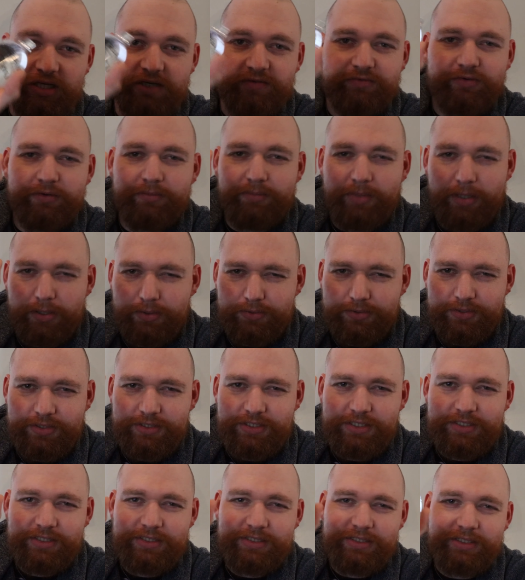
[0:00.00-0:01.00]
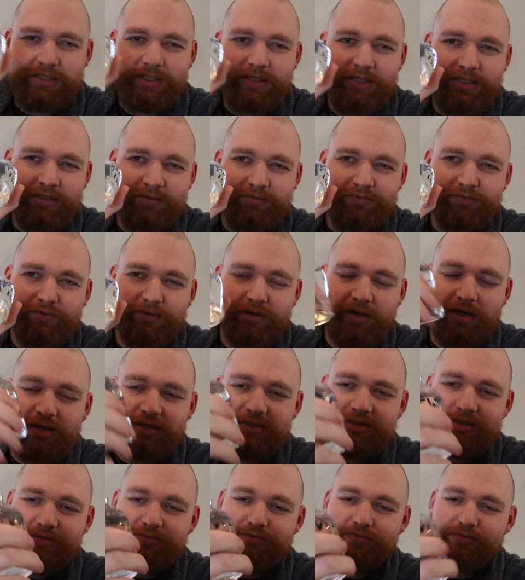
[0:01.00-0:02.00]
and for most
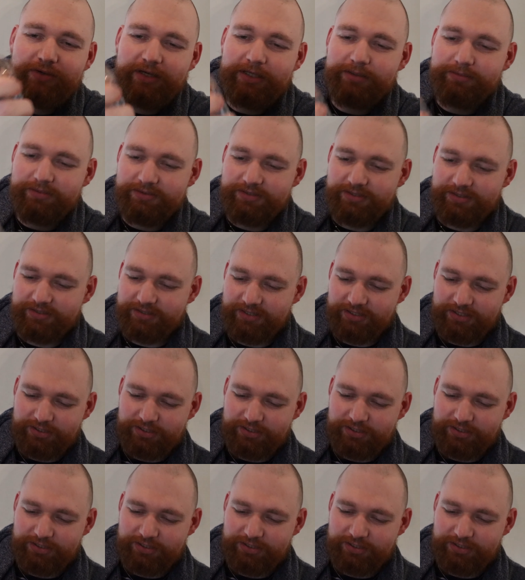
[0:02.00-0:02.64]
Varanti fragrances,